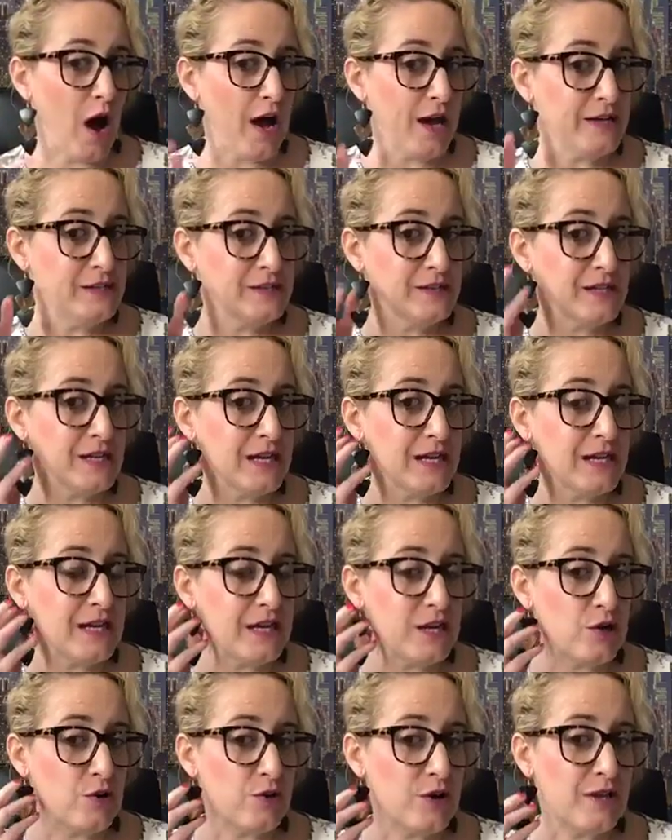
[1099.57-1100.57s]
I see an
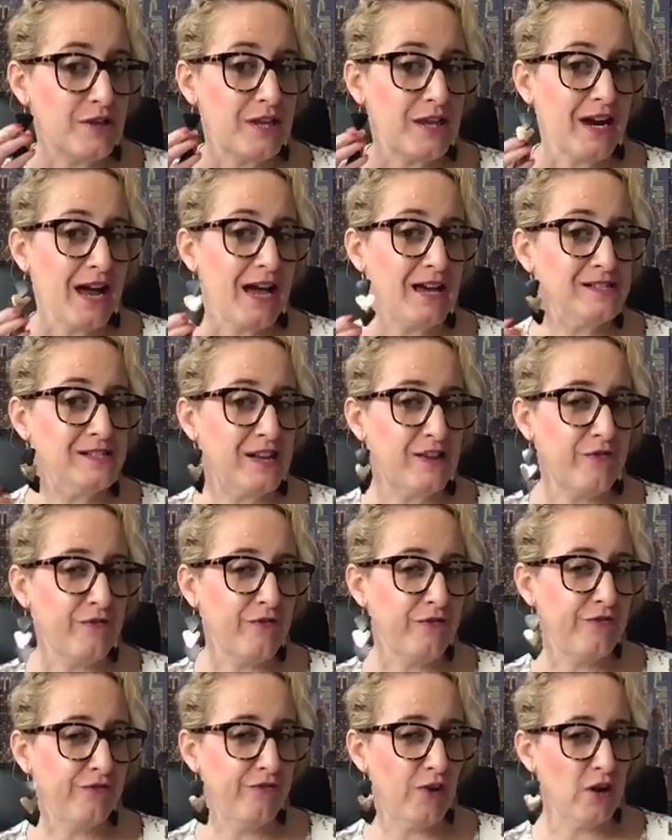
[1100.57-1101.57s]
earring that has a
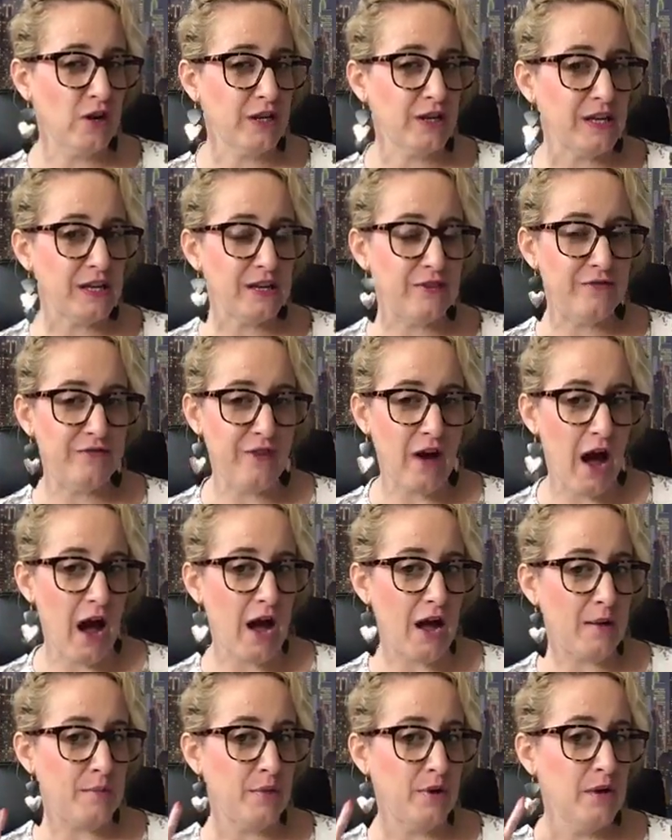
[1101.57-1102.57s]
funky
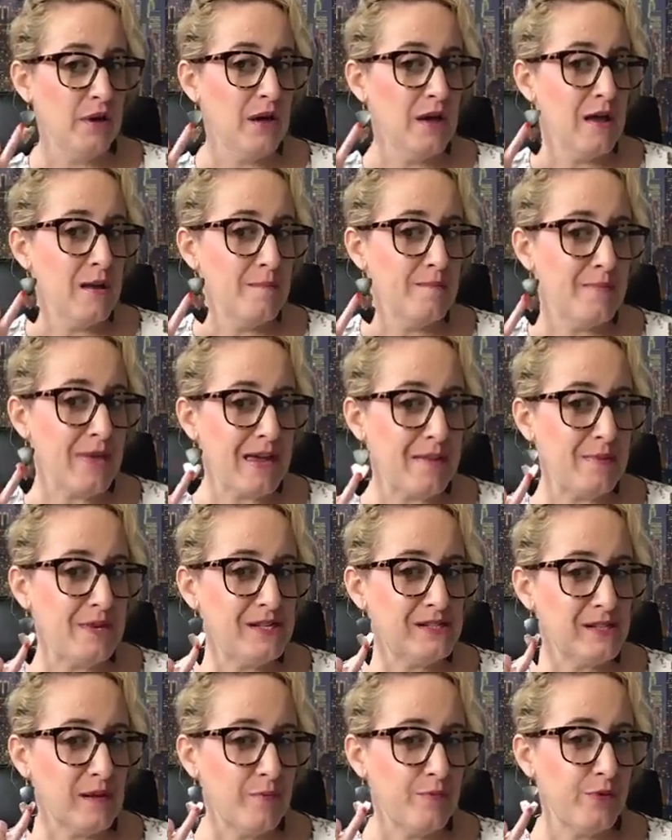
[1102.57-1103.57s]
vibe,
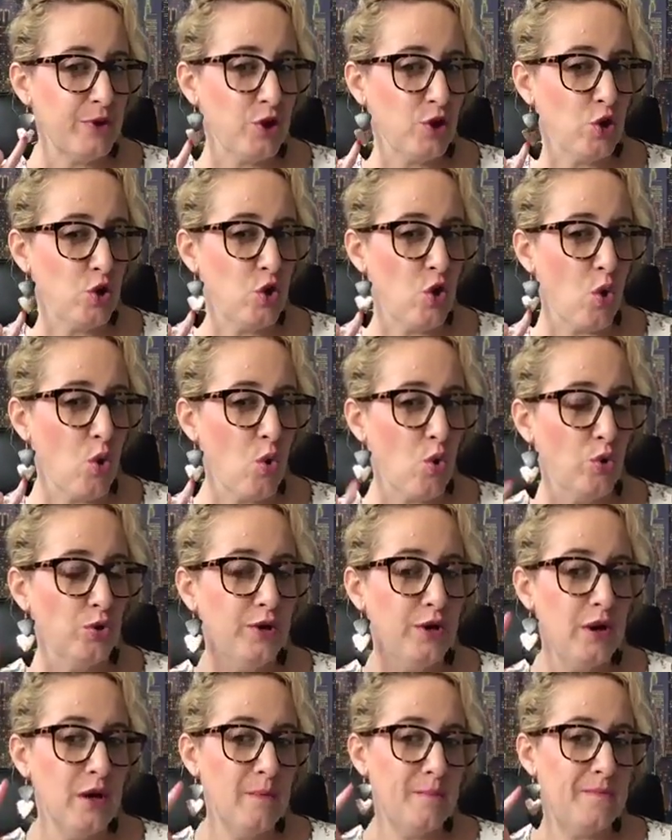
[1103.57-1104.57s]
maybe something
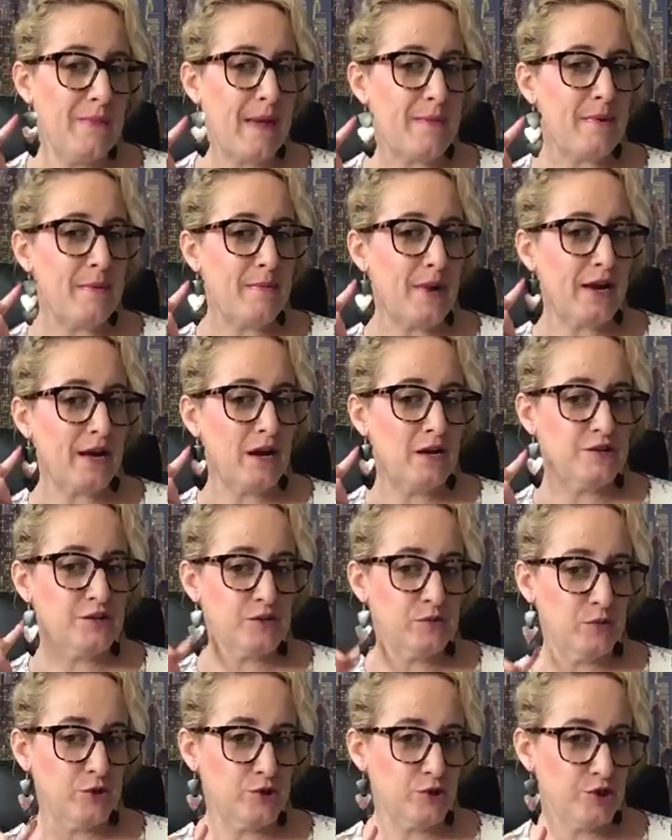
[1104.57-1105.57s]
gold, maybe my
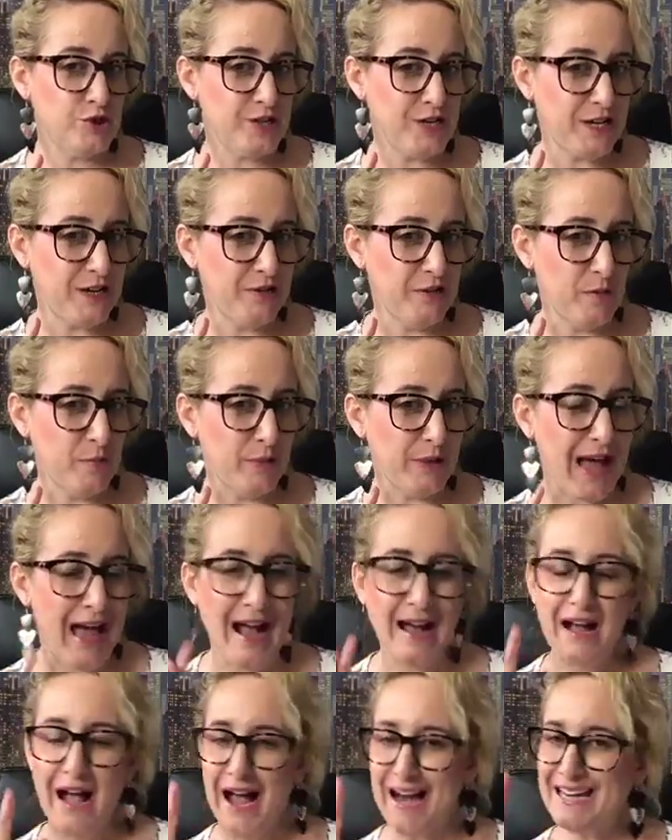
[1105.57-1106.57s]
customers are digging the
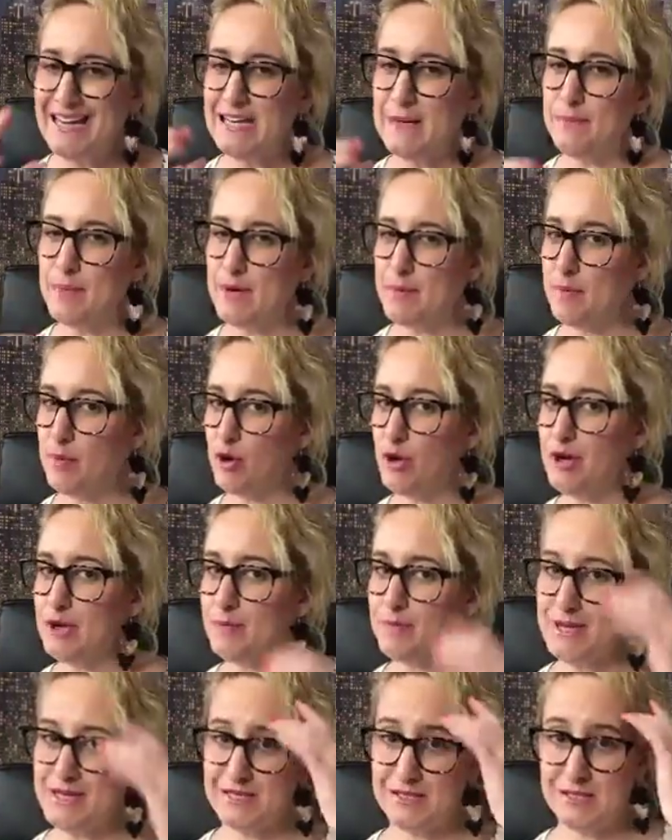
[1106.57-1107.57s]
black, I need to be
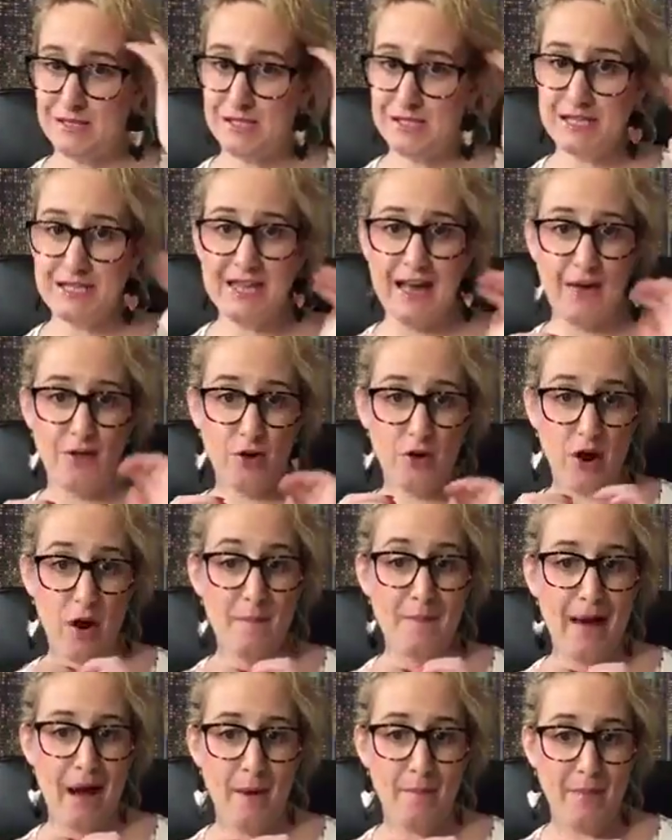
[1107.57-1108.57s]
putting pieces together
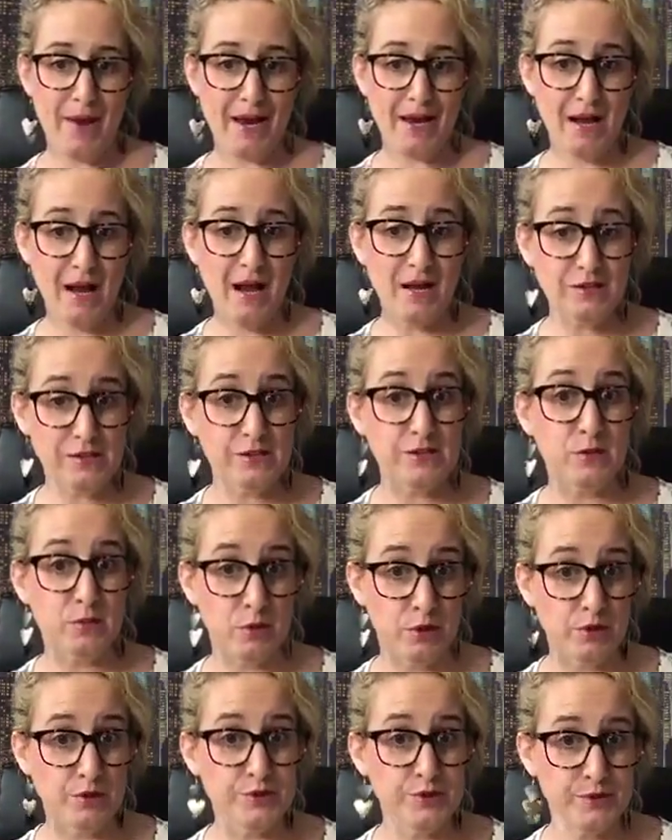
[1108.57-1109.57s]
about my
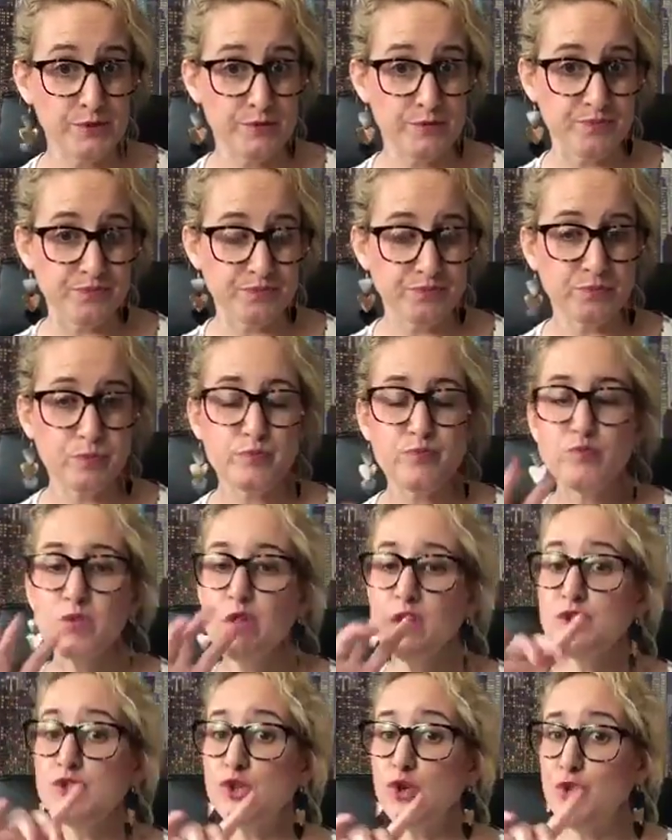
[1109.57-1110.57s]
customers
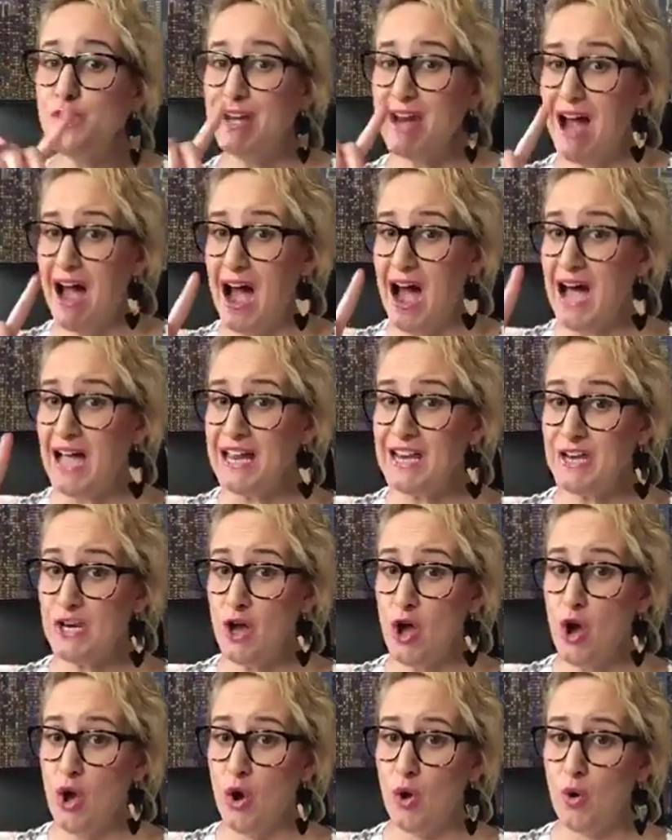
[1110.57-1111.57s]
so that I
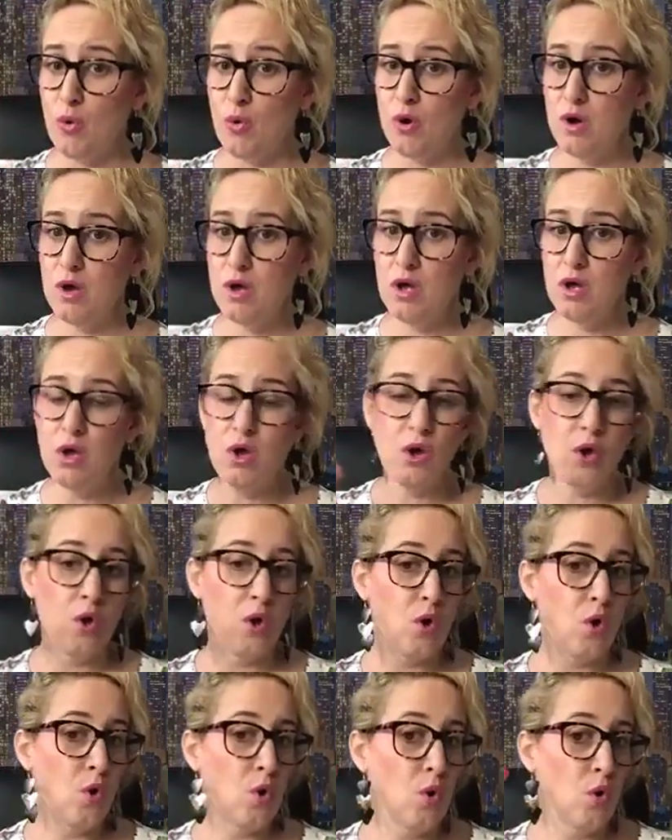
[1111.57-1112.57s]
know
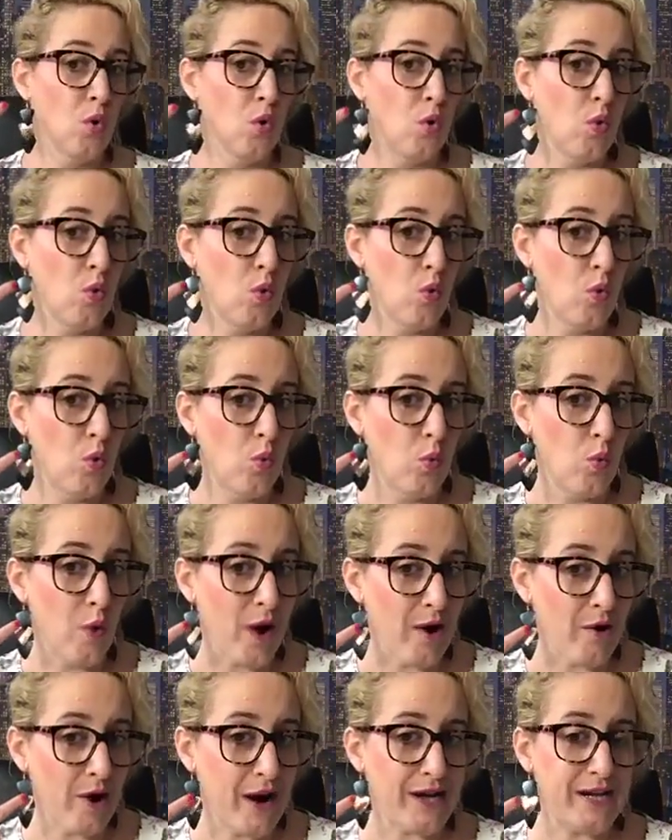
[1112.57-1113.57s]

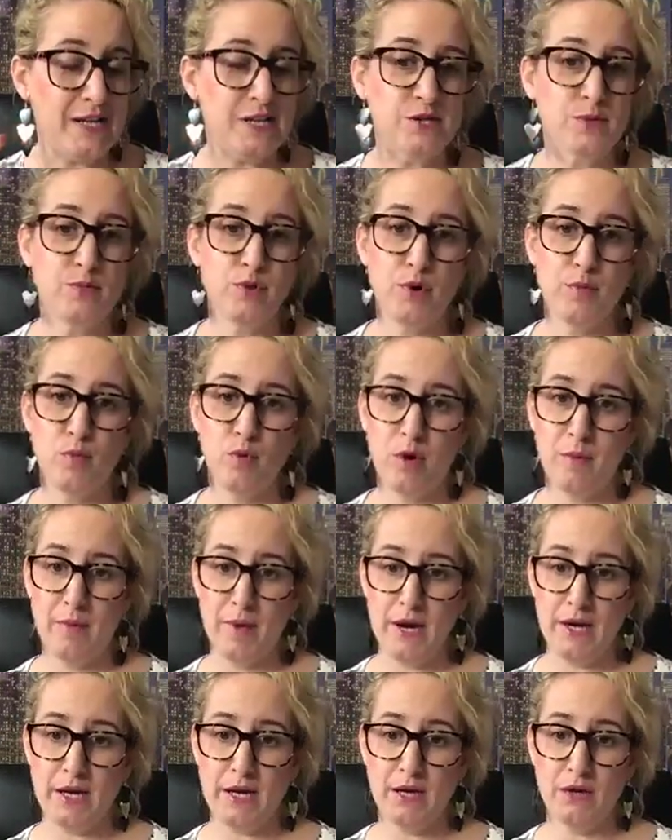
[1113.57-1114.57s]
where I need to put more
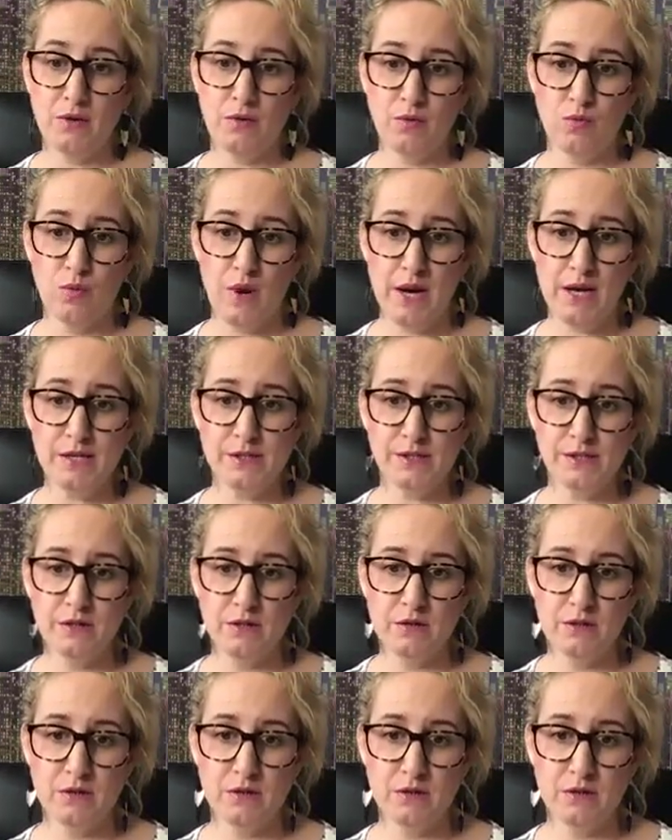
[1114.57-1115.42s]
money, right?